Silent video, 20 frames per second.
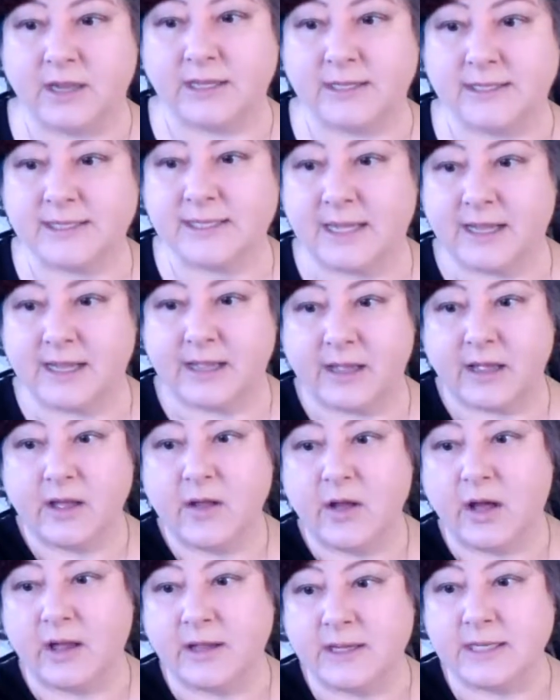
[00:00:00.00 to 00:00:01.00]
is
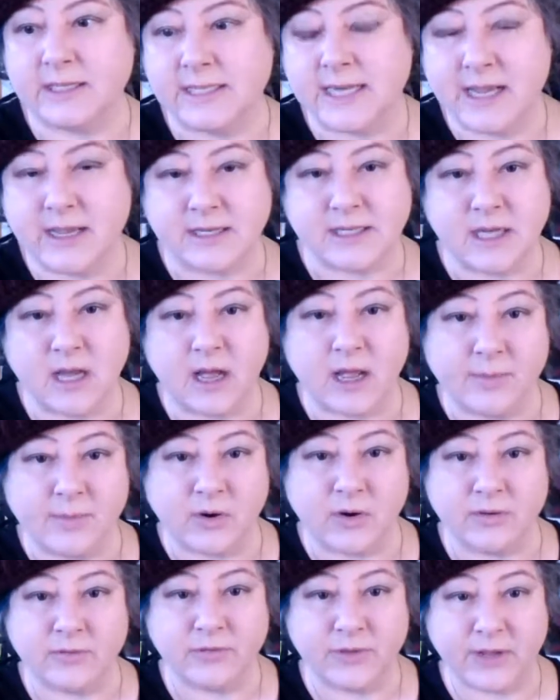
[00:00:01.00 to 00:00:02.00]
take a timer
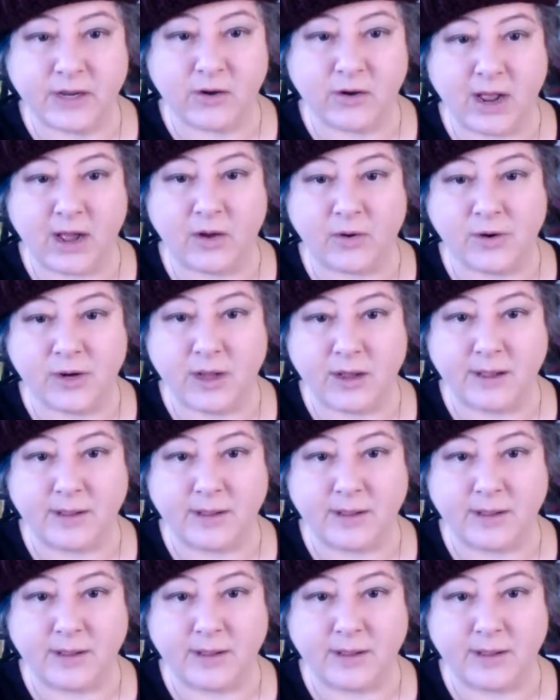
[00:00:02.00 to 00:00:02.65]
and figure out